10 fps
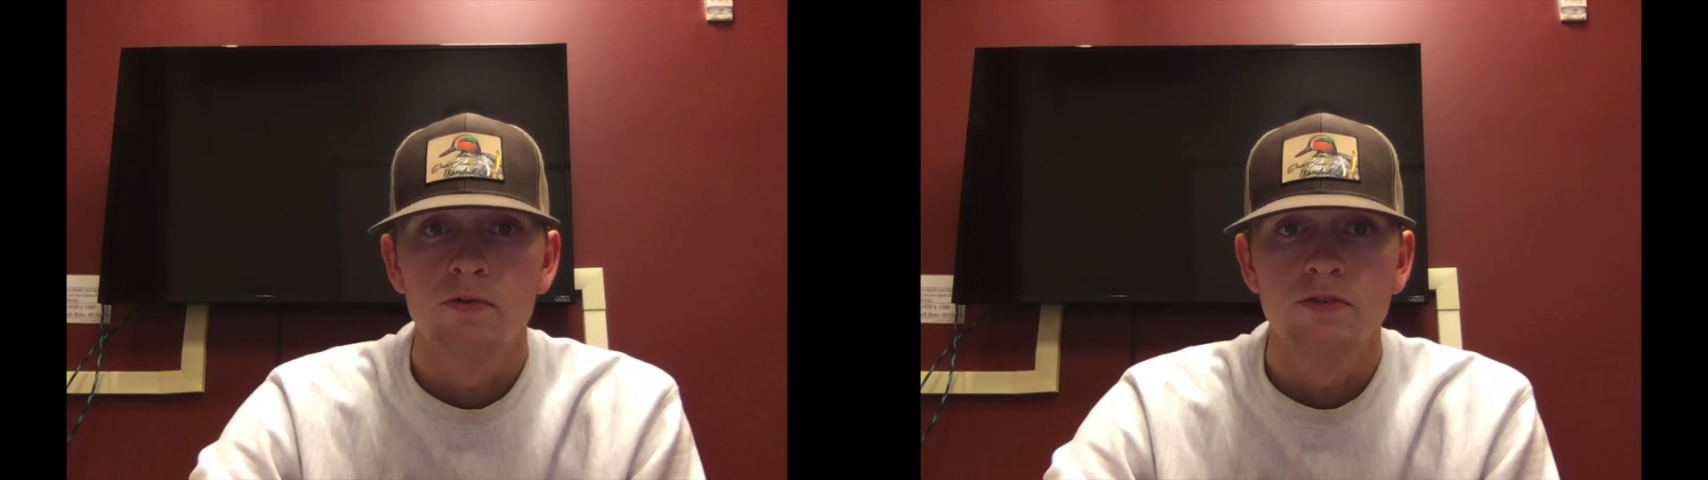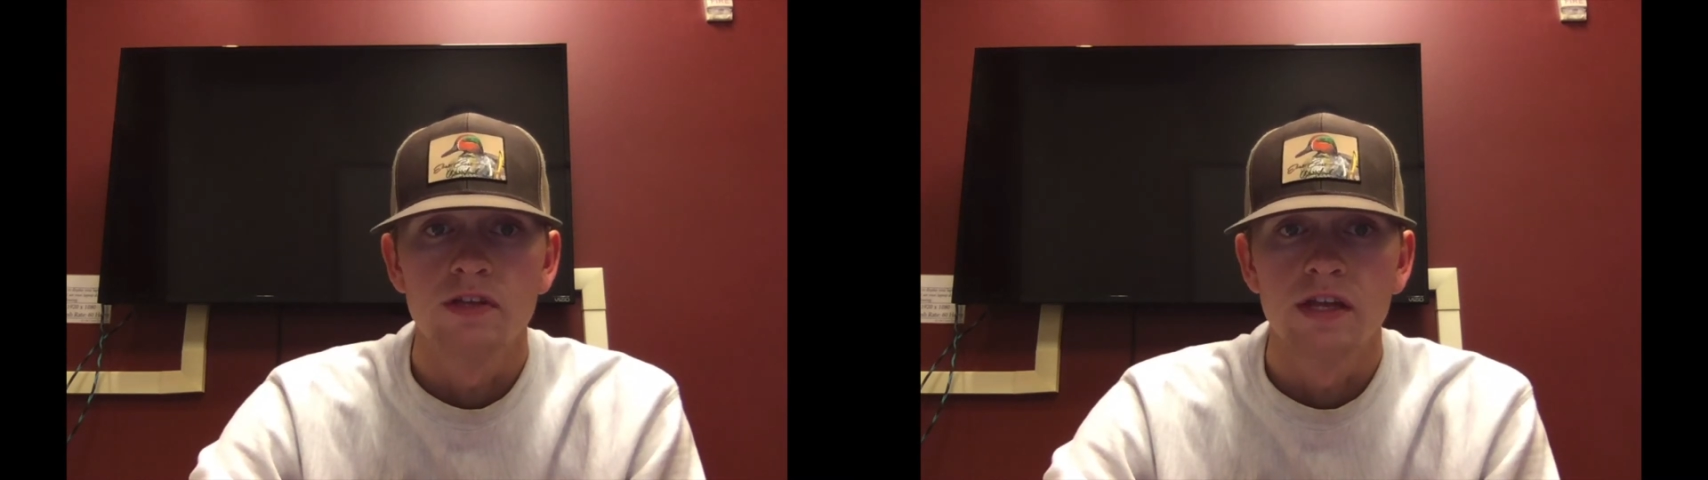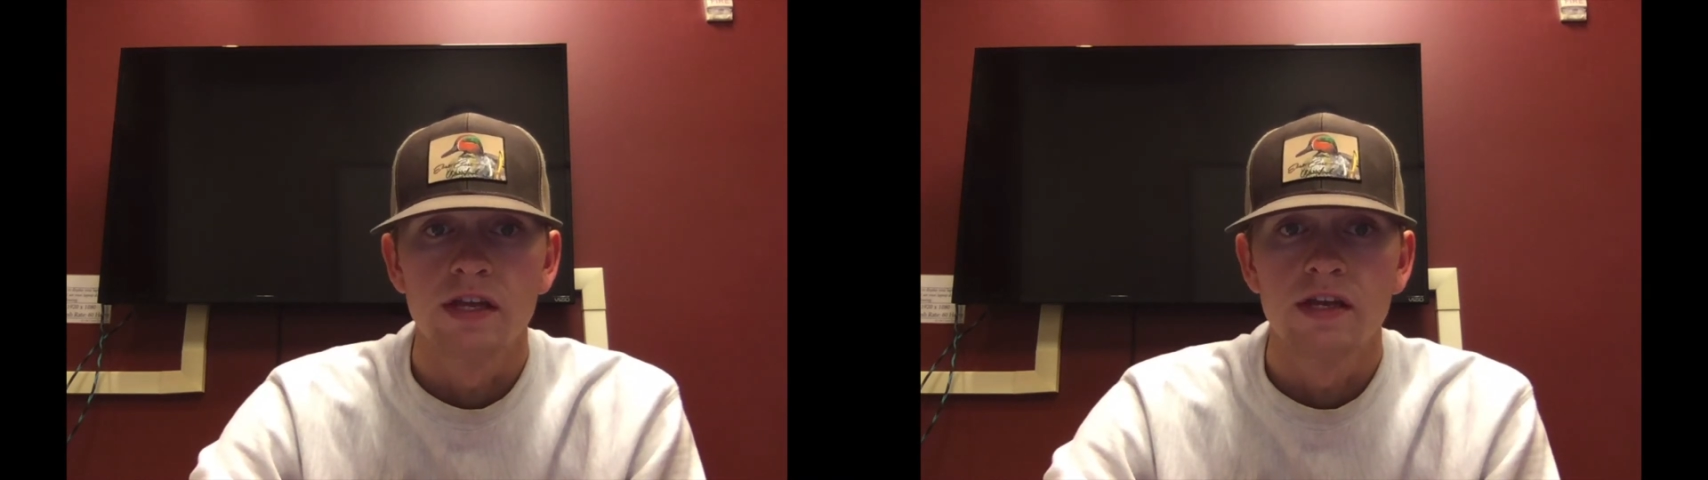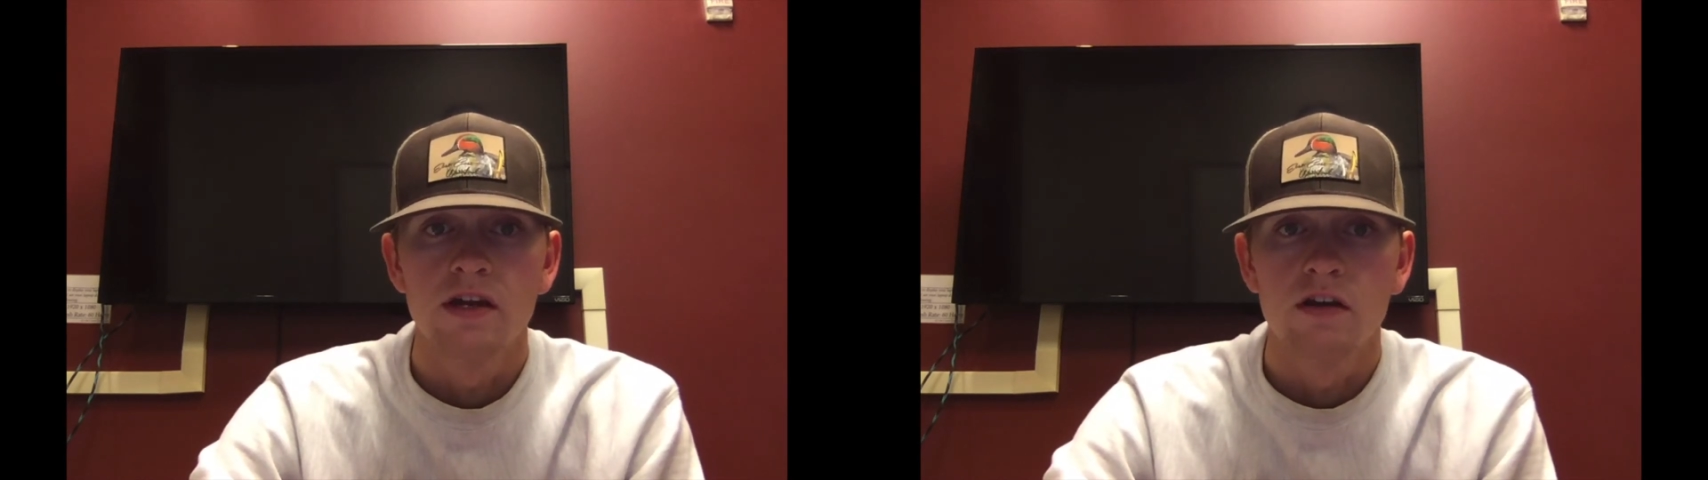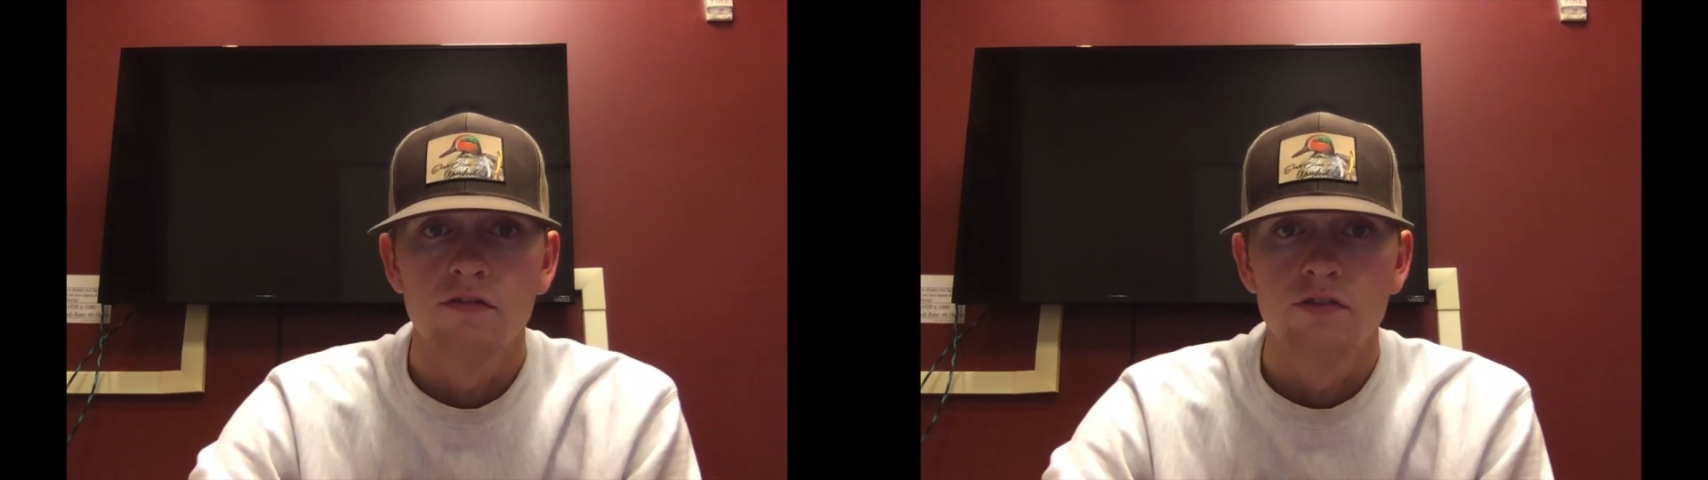city
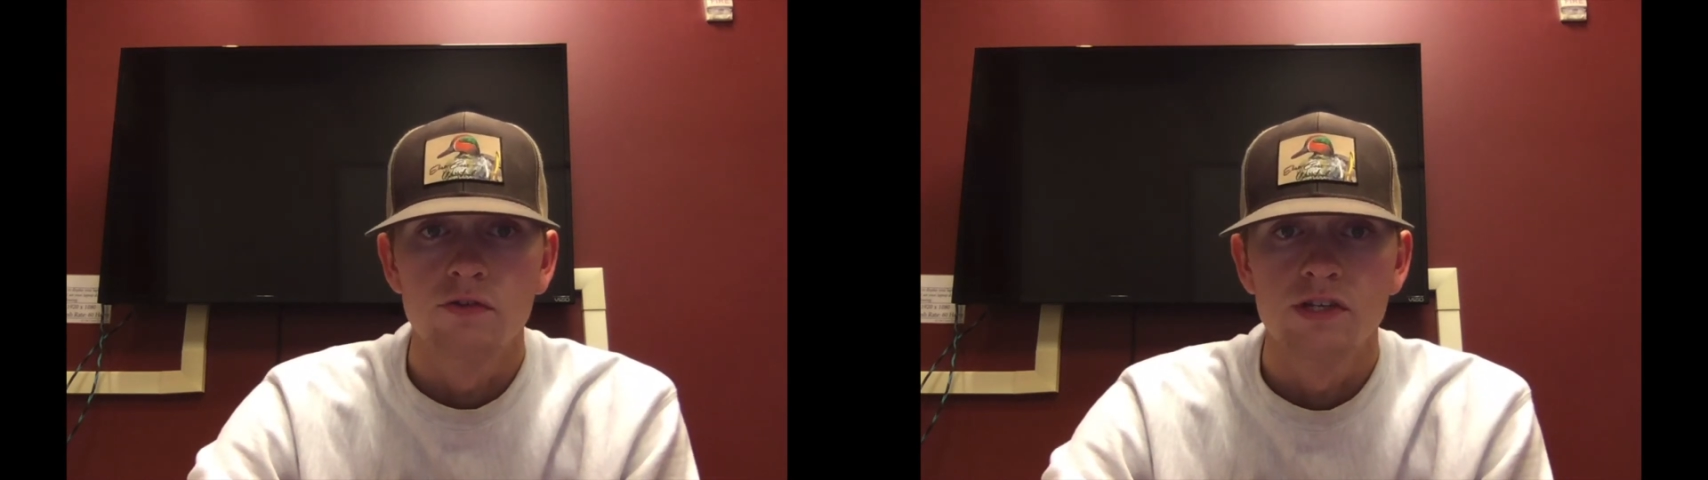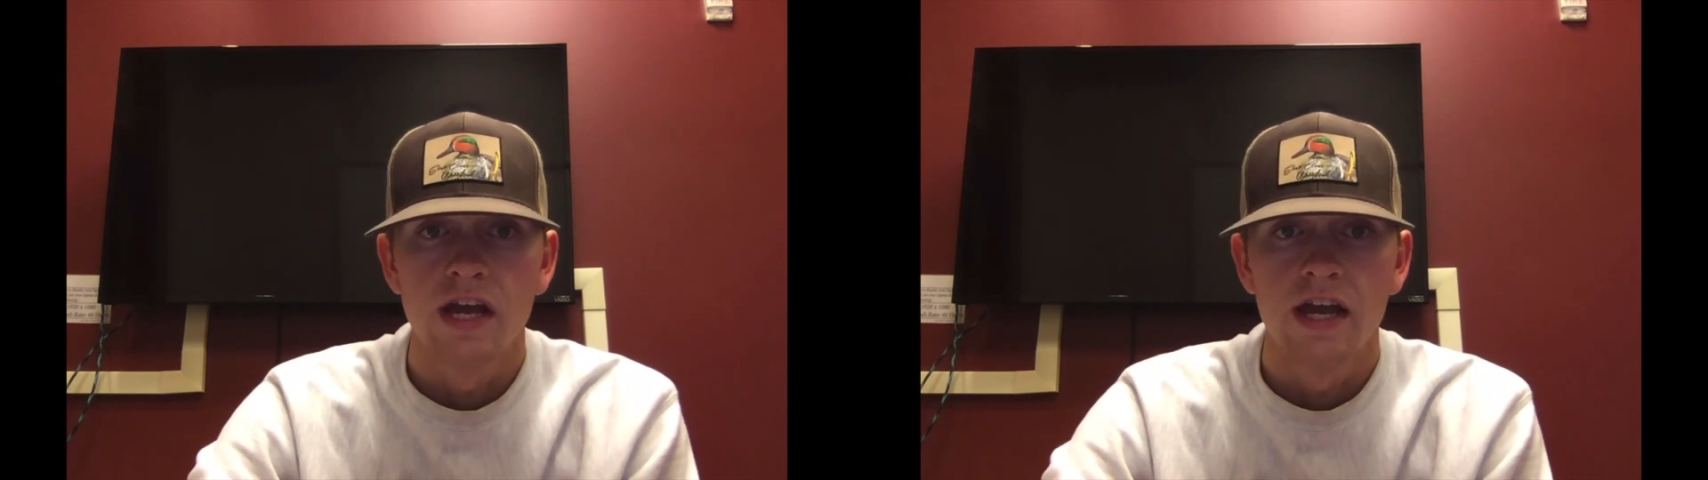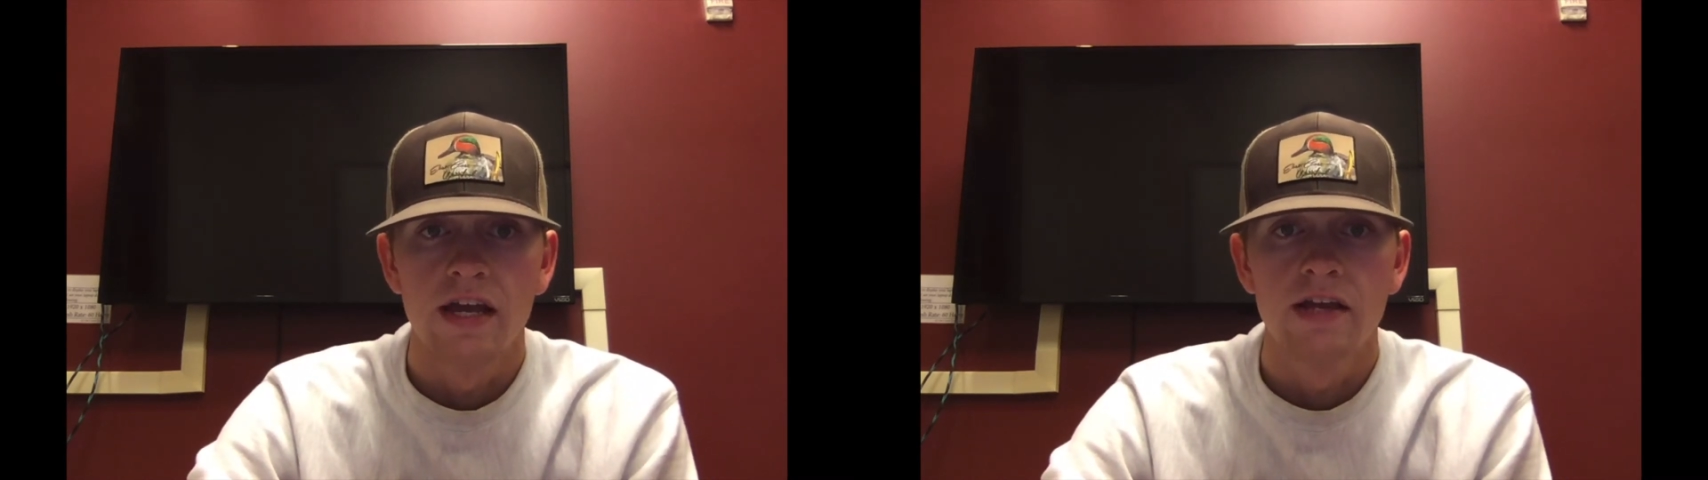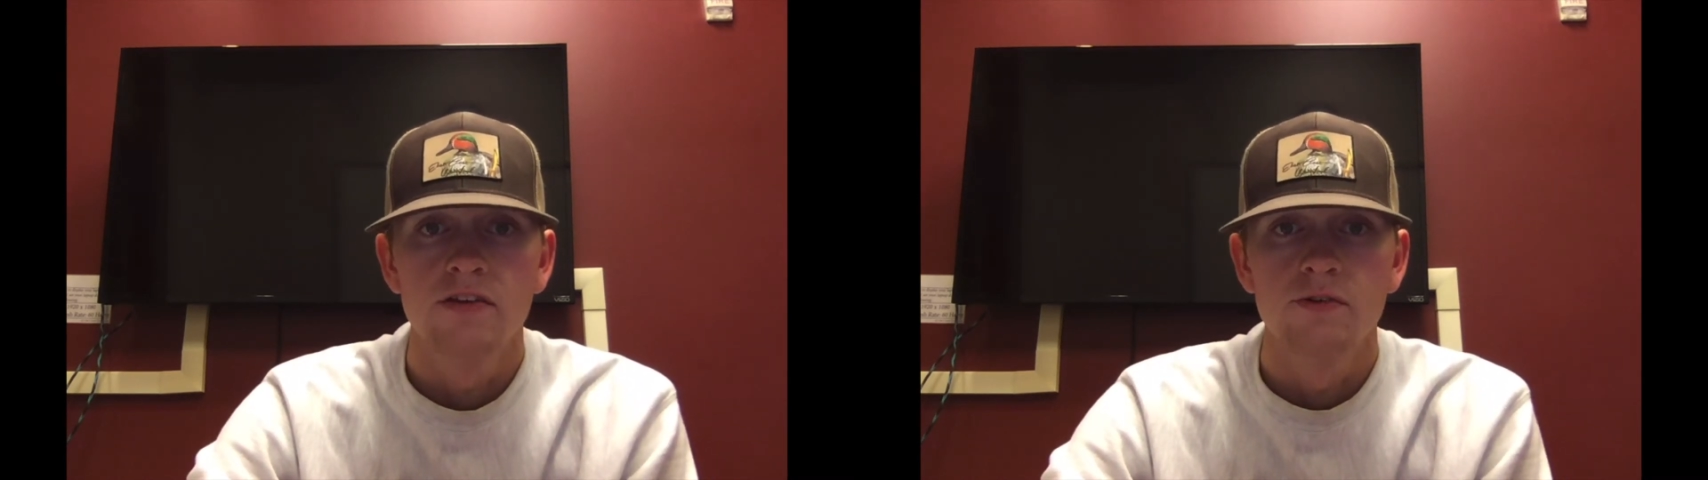of Zhuchang